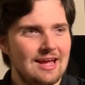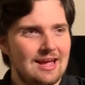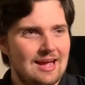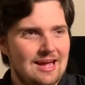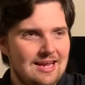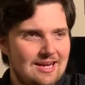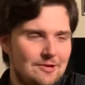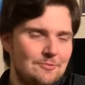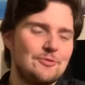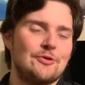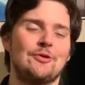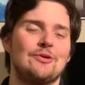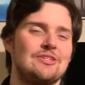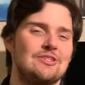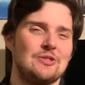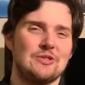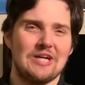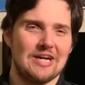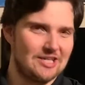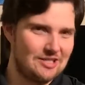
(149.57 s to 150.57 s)
And I'm going
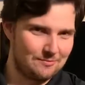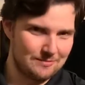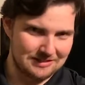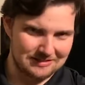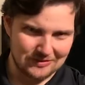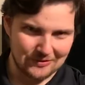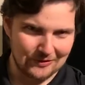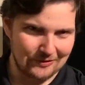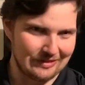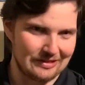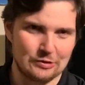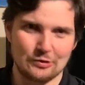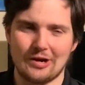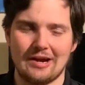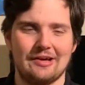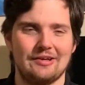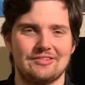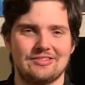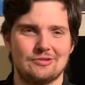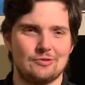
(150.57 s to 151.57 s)
to document all the
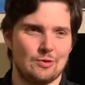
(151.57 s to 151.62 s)
trials and